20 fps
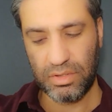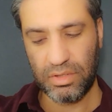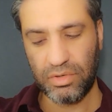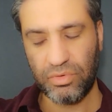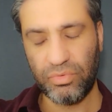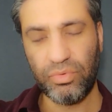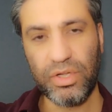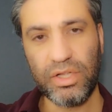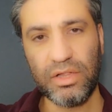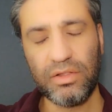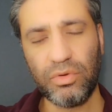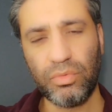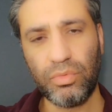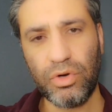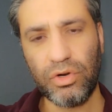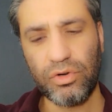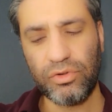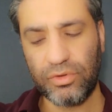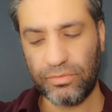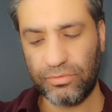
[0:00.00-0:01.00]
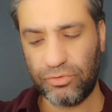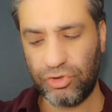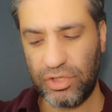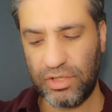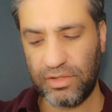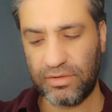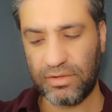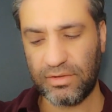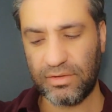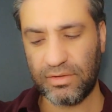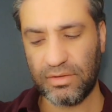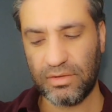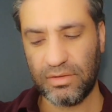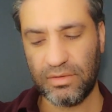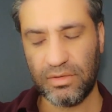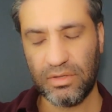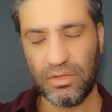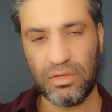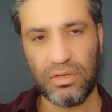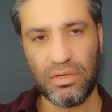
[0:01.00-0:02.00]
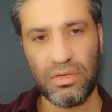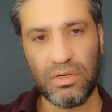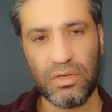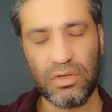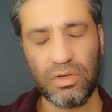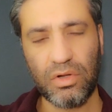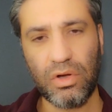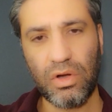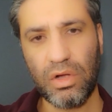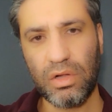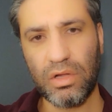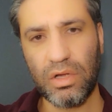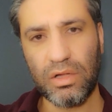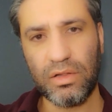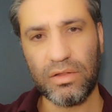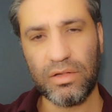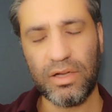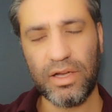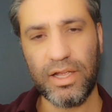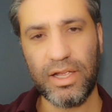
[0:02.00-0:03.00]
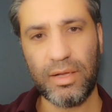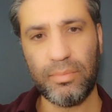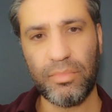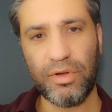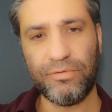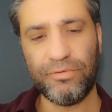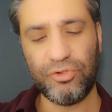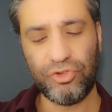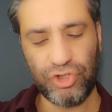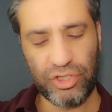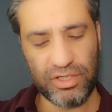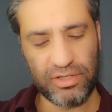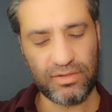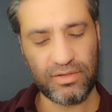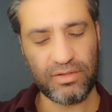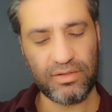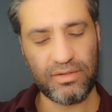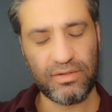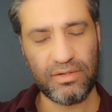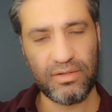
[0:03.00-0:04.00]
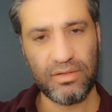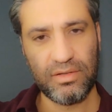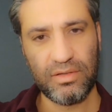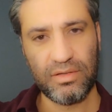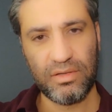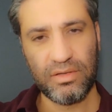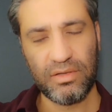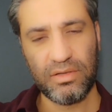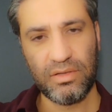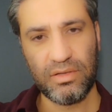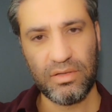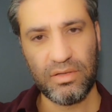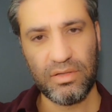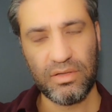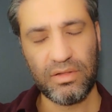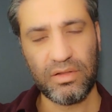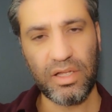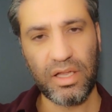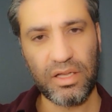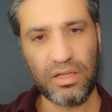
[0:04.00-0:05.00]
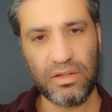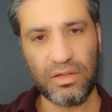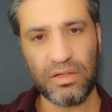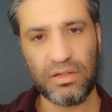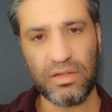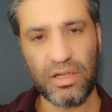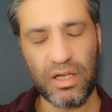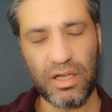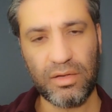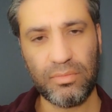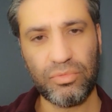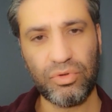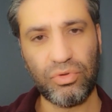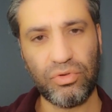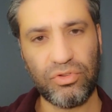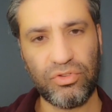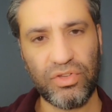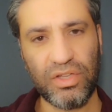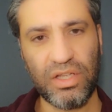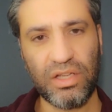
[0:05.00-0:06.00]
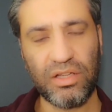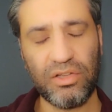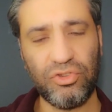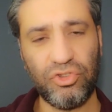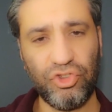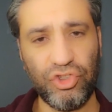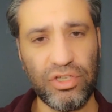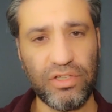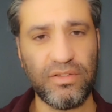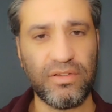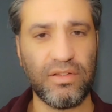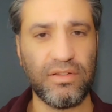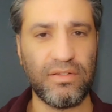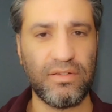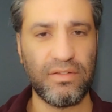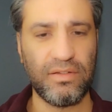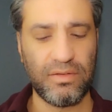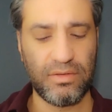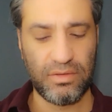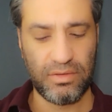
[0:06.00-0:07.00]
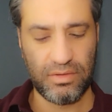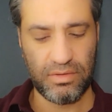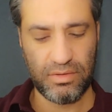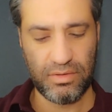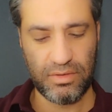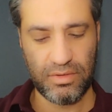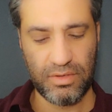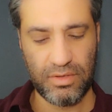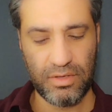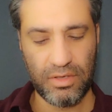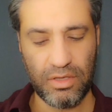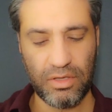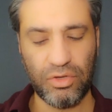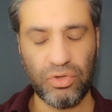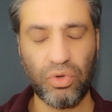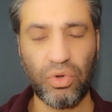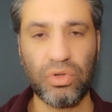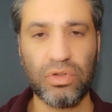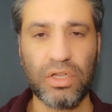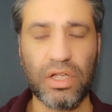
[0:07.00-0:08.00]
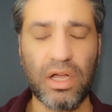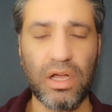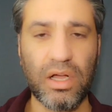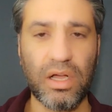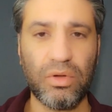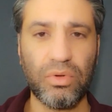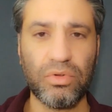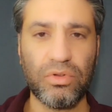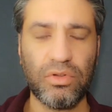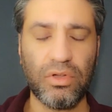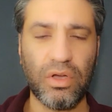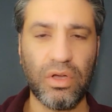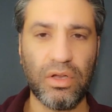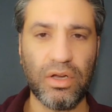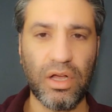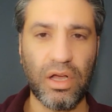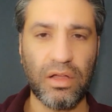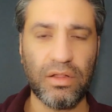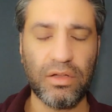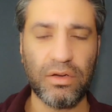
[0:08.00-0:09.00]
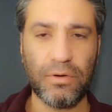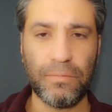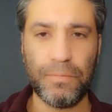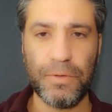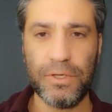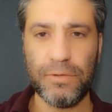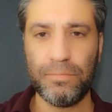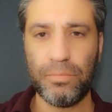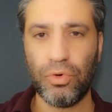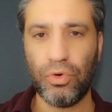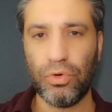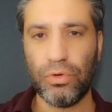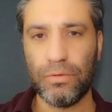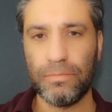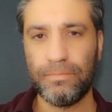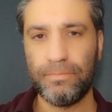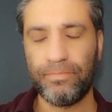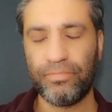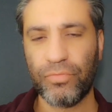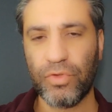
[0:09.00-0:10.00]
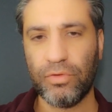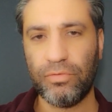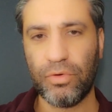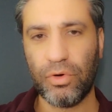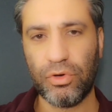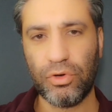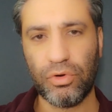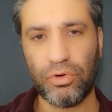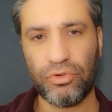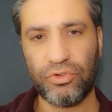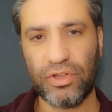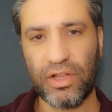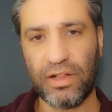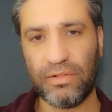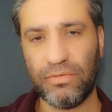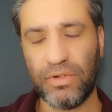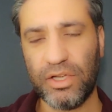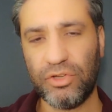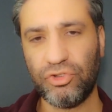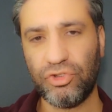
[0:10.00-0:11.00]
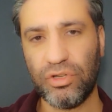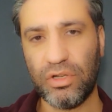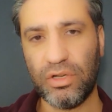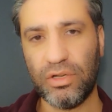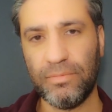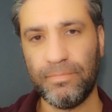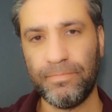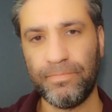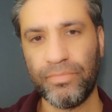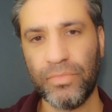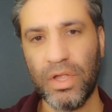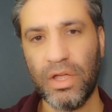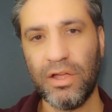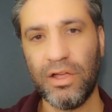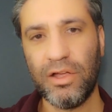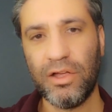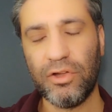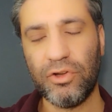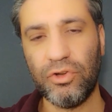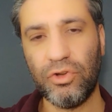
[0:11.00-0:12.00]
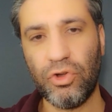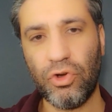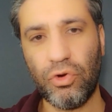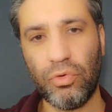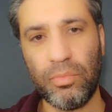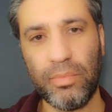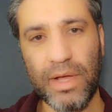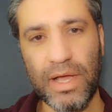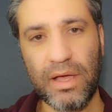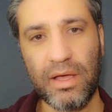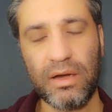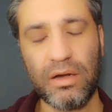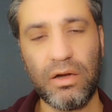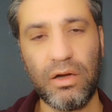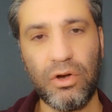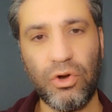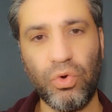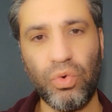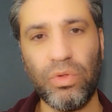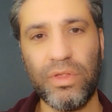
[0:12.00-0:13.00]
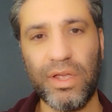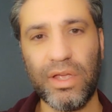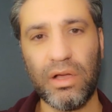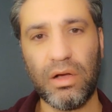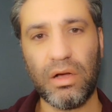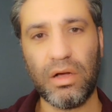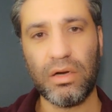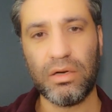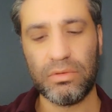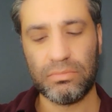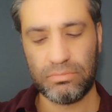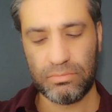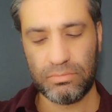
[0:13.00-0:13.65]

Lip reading: Read the words of Jesus. Call on the name of Jesus. Take the time to seek Jesus. Don't count on other people for your salvation, no matter who they are.